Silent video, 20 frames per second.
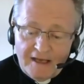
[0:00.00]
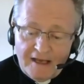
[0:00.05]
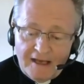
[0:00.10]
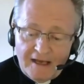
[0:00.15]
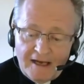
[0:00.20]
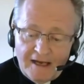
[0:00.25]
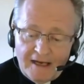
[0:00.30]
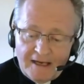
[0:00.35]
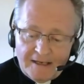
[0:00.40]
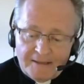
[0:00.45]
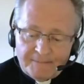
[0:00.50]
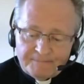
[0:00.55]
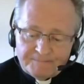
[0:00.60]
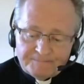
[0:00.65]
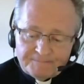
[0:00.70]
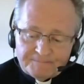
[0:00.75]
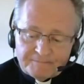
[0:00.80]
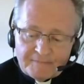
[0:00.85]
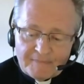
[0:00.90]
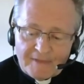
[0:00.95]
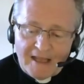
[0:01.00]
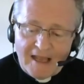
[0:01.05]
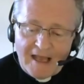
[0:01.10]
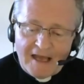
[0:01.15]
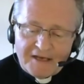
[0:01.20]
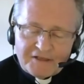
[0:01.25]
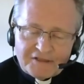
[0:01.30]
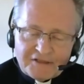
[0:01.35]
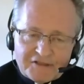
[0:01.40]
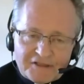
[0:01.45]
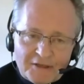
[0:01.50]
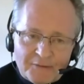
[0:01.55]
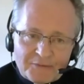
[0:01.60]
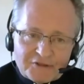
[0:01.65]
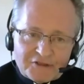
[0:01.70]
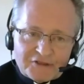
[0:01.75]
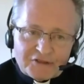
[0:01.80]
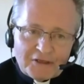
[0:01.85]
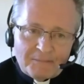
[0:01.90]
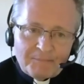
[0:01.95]
And there
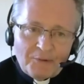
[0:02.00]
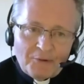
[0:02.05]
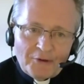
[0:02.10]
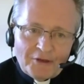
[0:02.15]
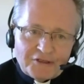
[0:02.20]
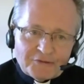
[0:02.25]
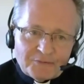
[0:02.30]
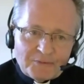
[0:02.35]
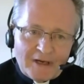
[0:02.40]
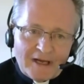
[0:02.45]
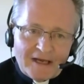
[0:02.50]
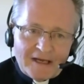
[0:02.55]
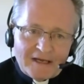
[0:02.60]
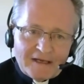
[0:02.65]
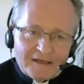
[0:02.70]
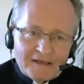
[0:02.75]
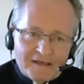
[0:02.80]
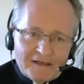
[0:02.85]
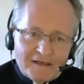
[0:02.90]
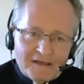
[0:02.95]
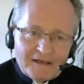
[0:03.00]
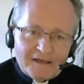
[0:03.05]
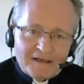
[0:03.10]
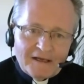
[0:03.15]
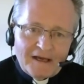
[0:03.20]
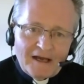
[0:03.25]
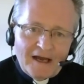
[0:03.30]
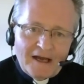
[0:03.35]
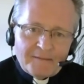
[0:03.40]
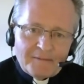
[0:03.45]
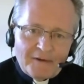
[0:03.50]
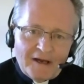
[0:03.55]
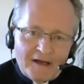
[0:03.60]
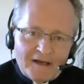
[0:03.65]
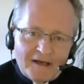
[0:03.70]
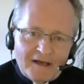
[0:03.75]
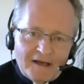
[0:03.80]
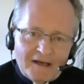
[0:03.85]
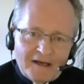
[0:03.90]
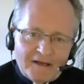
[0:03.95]
was a point where
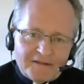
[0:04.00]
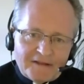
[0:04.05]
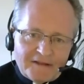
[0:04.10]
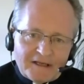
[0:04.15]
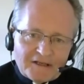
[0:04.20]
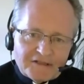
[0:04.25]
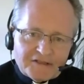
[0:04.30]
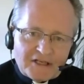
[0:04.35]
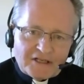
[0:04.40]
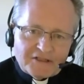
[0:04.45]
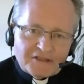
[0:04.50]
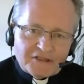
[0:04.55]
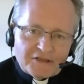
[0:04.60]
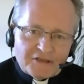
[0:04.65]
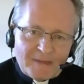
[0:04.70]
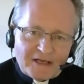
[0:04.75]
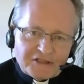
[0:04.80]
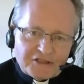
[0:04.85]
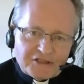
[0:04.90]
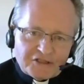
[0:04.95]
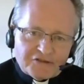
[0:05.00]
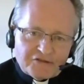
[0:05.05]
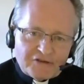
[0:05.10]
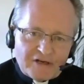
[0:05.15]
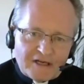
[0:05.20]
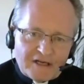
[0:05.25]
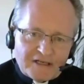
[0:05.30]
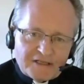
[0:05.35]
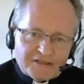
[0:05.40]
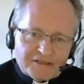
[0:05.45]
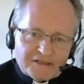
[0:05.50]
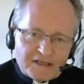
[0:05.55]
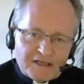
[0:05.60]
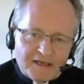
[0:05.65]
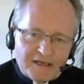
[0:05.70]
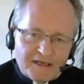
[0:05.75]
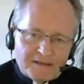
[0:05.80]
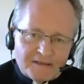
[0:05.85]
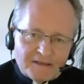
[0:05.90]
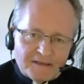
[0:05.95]
I think I said to the magistrates,
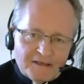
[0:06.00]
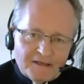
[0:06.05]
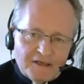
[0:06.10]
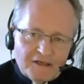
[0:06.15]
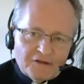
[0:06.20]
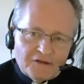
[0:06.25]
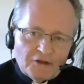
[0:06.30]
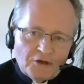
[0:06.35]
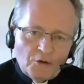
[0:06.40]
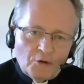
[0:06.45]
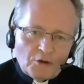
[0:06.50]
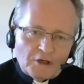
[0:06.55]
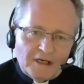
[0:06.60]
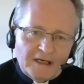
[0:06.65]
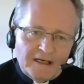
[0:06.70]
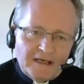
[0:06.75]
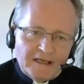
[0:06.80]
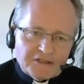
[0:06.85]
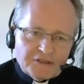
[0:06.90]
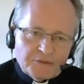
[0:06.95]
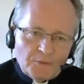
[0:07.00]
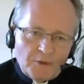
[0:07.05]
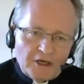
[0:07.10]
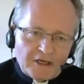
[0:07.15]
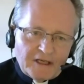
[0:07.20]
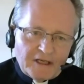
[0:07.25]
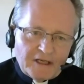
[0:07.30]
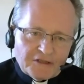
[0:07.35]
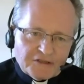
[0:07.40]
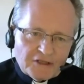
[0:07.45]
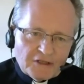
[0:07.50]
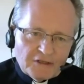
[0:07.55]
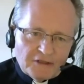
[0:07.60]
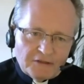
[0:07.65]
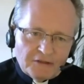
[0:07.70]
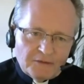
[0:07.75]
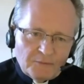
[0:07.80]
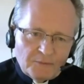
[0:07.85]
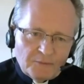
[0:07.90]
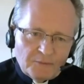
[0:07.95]
the law clearly isn't working because
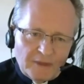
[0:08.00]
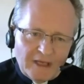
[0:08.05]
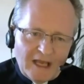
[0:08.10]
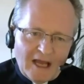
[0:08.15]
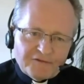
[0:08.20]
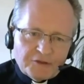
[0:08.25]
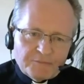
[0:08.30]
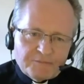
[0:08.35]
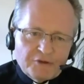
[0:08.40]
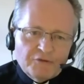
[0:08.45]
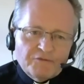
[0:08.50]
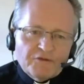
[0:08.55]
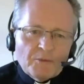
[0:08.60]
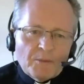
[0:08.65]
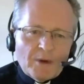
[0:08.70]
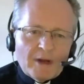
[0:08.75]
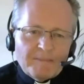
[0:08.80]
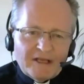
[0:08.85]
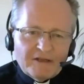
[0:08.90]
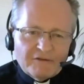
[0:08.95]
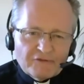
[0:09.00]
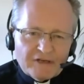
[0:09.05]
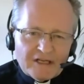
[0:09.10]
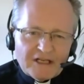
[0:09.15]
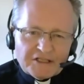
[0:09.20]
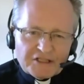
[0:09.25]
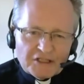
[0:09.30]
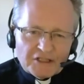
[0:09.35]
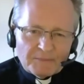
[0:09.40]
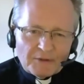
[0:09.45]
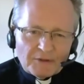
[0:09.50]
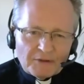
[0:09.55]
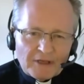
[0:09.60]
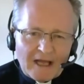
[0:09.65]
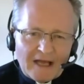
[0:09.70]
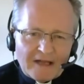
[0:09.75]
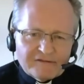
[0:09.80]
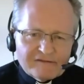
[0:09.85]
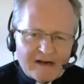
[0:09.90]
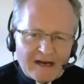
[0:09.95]
we have to prove that we're being reasonable and
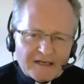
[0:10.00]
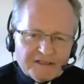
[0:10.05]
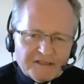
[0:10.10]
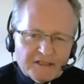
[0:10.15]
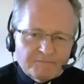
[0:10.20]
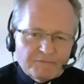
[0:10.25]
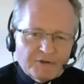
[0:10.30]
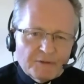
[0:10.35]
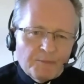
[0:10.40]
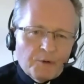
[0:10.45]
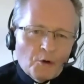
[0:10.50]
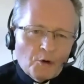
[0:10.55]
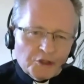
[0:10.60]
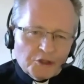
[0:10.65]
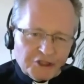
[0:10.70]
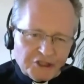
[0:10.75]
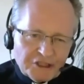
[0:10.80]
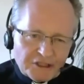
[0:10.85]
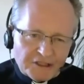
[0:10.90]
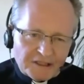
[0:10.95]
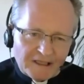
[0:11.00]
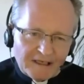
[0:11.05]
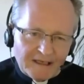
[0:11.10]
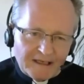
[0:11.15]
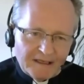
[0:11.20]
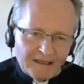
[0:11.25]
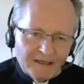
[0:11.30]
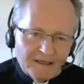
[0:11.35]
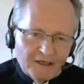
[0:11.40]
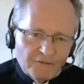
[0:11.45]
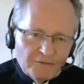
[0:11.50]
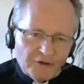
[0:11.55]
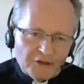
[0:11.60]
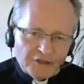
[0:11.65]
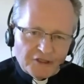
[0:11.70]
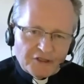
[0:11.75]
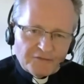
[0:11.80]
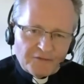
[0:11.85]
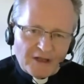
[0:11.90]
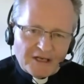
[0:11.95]
we're acting proportionately for the
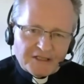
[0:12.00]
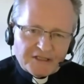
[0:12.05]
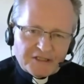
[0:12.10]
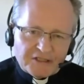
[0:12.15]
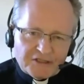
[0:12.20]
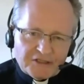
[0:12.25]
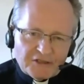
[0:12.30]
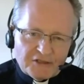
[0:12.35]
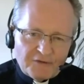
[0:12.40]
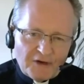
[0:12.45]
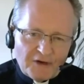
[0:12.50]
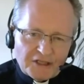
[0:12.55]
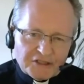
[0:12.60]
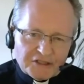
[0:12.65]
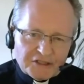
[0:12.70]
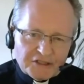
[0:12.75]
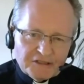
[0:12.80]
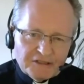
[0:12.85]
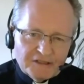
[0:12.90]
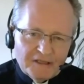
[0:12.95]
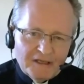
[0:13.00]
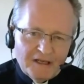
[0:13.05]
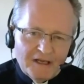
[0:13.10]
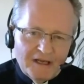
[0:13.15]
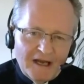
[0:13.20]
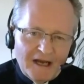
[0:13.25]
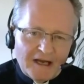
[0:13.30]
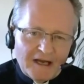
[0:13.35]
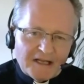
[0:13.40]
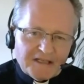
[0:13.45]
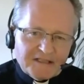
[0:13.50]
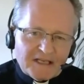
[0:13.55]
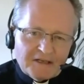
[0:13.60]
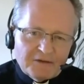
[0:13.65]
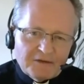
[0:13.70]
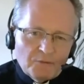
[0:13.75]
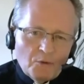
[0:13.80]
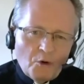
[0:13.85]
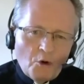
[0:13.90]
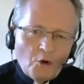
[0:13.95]
defences to function. And I said,
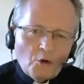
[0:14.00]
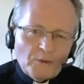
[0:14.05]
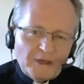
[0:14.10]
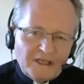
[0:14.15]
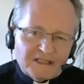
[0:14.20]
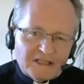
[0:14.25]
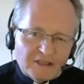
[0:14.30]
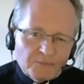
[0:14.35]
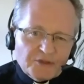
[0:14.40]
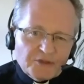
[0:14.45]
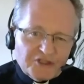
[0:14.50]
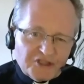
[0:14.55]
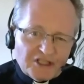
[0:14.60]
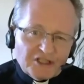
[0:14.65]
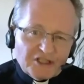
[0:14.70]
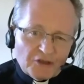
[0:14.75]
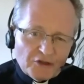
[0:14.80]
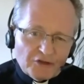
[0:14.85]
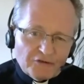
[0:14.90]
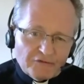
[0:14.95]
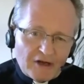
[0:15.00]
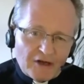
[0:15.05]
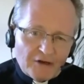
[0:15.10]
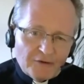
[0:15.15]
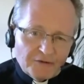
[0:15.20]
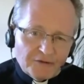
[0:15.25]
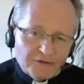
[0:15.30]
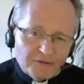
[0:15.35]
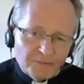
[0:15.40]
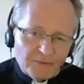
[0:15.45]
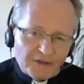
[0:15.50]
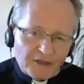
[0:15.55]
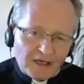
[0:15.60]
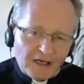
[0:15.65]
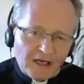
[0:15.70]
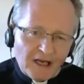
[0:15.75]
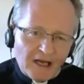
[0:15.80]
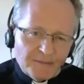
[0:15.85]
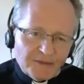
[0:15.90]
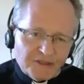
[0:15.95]
all we did was sit on the road with a
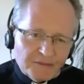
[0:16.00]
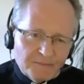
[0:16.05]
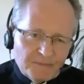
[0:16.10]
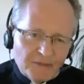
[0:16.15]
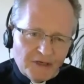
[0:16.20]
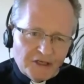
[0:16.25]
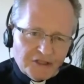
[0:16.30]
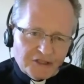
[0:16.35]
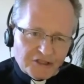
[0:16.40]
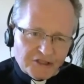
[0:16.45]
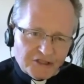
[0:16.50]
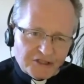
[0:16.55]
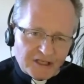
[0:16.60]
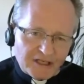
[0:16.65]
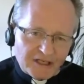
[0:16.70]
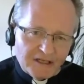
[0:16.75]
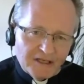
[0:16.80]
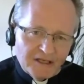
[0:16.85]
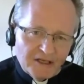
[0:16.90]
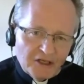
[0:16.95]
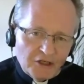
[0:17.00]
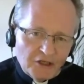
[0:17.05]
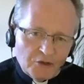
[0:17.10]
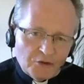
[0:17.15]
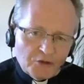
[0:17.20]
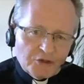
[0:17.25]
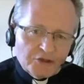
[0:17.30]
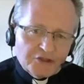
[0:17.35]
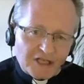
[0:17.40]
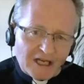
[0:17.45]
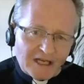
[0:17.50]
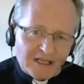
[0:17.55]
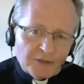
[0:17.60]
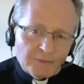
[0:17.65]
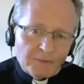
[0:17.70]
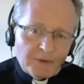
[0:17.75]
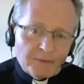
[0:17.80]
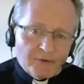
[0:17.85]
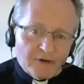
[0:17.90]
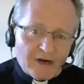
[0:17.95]
climate emergency. You could say that
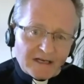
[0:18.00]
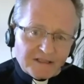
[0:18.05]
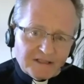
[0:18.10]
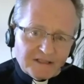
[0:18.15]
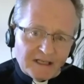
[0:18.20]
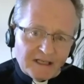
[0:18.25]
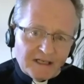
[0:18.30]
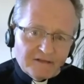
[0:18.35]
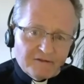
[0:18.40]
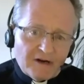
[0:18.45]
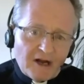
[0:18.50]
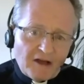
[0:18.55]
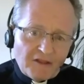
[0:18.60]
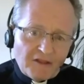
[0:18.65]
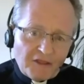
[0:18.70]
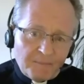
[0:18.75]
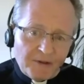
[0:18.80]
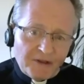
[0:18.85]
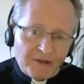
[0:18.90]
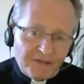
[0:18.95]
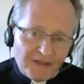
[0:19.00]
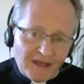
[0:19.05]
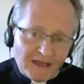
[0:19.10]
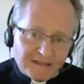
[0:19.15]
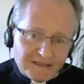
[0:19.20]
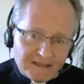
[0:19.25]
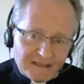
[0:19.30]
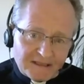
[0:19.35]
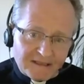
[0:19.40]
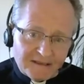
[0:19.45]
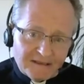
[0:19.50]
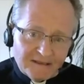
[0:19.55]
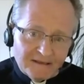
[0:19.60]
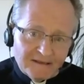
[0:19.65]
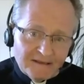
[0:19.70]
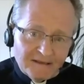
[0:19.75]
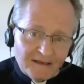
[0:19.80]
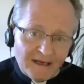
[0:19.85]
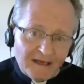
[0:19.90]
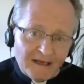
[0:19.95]
we were acting in a rather pathetic
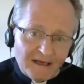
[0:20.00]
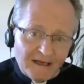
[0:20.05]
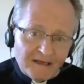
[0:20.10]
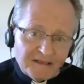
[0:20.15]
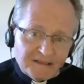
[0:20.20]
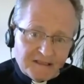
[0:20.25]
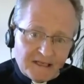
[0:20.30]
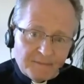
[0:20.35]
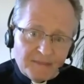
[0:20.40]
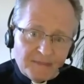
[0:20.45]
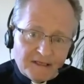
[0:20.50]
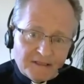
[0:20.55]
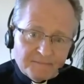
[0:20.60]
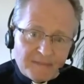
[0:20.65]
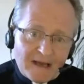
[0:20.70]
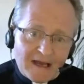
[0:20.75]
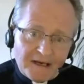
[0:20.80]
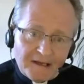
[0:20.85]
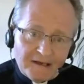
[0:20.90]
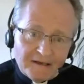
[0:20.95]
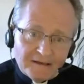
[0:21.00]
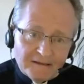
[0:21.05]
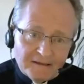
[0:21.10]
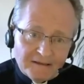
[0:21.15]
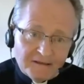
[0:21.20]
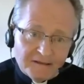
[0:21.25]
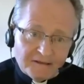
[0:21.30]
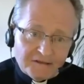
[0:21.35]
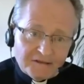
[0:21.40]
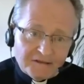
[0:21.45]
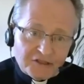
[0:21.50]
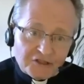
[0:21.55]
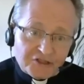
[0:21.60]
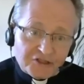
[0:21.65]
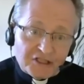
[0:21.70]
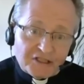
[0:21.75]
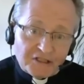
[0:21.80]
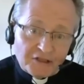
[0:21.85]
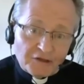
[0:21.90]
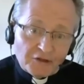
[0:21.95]
and timid manner, just
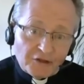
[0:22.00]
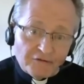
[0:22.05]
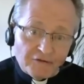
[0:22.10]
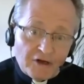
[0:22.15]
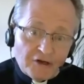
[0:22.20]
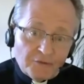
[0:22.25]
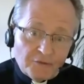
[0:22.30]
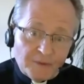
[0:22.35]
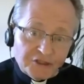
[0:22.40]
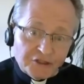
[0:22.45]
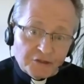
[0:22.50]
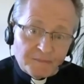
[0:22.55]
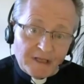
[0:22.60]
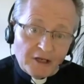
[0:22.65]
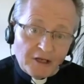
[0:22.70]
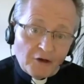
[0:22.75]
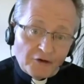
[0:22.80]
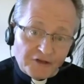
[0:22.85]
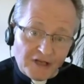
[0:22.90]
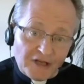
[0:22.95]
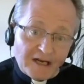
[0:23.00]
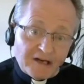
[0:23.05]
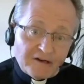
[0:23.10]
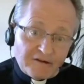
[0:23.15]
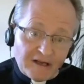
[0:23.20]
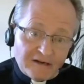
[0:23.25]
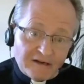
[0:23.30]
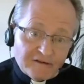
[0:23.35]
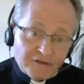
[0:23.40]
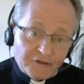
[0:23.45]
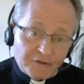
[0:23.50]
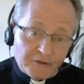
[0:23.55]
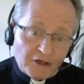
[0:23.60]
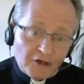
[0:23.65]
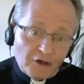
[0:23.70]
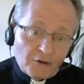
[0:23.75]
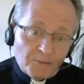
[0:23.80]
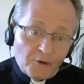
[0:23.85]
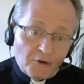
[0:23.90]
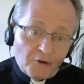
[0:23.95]
sitting on the road. We should be a lot angrier and doing a
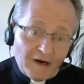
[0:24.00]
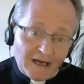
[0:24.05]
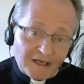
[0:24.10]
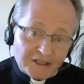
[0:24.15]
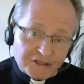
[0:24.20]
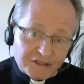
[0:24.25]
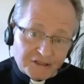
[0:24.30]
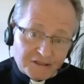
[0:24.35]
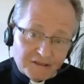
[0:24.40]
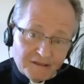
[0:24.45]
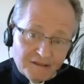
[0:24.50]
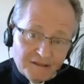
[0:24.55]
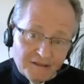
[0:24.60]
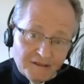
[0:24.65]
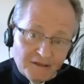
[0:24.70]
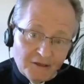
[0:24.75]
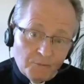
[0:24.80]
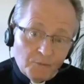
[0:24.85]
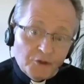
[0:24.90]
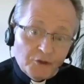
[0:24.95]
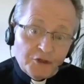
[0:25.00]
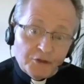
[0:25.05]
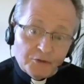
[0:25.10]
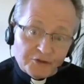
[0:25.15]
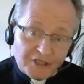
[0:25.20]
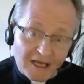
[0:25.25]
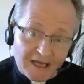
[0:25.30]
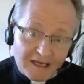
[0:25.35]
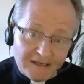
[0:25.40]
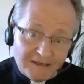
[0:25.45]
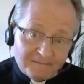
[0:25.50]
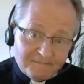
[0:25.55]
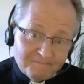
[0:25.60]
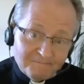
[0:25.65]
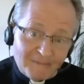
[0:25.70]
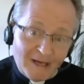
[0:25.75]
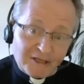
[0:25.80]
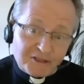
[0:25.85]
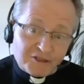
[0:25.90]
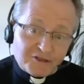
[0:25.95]
lot more action. Wouldn't you say,
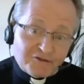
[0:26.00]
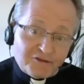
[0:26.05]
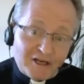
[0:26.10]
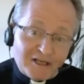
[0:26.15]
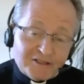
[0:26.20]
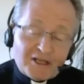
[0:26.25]
magistrates?